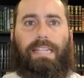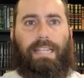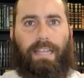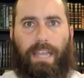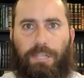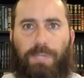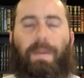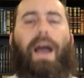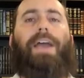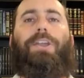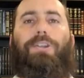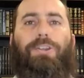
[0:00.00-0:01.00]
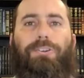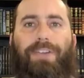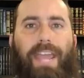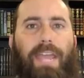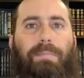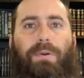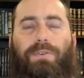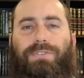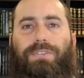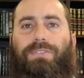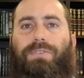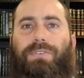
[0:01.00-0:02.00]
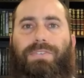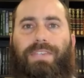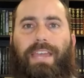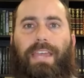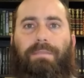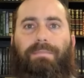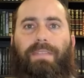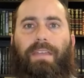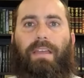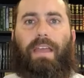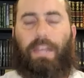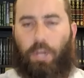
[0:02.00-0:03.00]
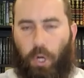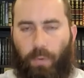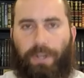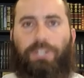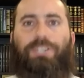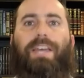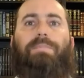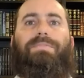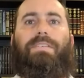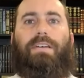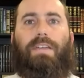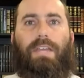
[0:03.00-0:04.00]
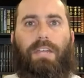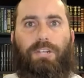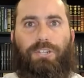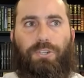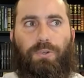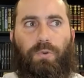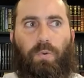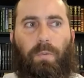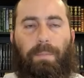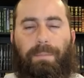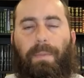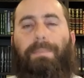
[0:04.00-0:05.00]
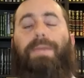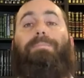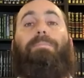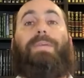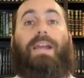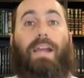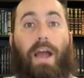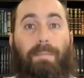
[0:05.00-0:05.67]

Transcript: Inspire your neighbors to do the same. Encourage them to, to be, become a